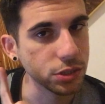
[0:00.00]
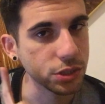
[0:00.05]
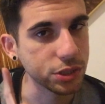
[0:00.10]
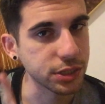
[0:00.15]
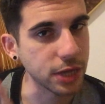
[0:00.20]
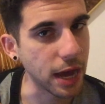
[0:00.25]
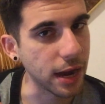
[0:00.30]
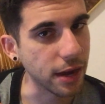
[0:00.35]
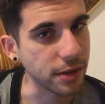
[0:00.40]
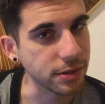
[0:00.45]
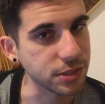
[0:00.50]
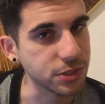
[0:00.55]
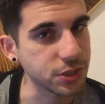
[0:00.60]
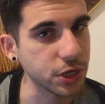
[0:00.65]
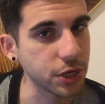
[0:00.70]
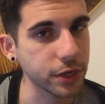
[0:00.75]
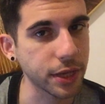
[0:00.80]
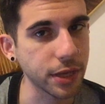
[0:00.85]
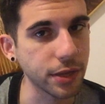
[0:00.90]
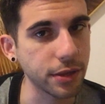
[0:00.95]
Shout out to
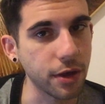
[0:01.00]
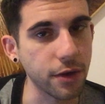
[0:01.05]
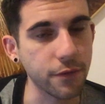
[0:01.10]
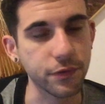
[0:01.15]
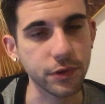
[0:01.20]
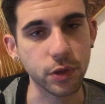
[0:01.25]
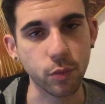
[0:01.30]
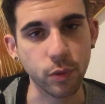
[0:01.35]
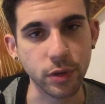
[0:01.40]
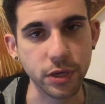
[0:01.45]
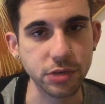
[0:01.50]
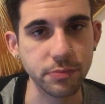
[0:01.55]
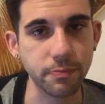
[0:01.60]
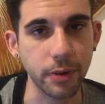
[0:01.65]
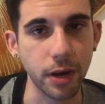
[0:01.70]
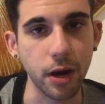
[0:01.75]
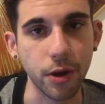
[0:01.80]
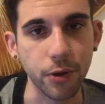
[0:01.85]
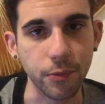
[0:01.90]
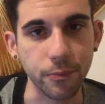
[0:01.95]
Turkey though for the
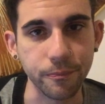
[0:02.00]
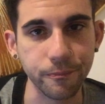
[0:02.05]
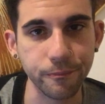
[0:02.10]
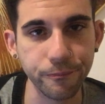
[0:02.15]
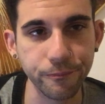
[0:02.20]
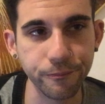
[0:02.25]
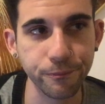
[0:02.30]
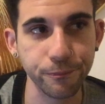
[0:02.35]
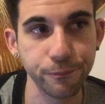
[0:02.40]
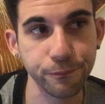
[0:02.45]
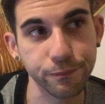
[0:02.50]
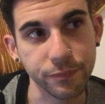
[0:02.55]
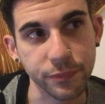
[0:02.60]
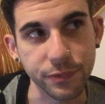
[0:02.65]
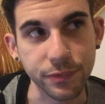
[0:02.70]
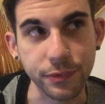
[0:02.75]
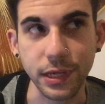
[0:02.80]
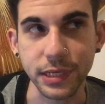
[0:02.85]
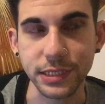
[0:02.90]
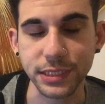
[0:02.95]
wishbone.
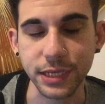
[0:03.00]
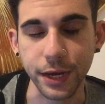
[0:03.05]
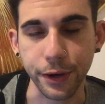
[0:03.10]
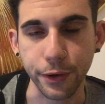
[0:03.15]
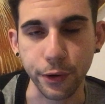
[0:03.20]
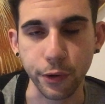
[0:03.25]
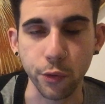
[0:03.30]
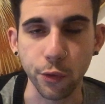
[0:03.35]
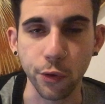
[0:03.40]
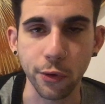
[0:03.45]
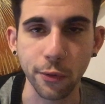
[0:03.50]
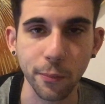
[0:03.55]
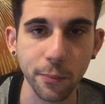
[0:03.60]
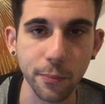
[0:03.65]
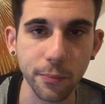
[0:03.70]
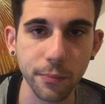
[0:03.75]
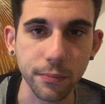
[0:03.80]
That's kind of cool.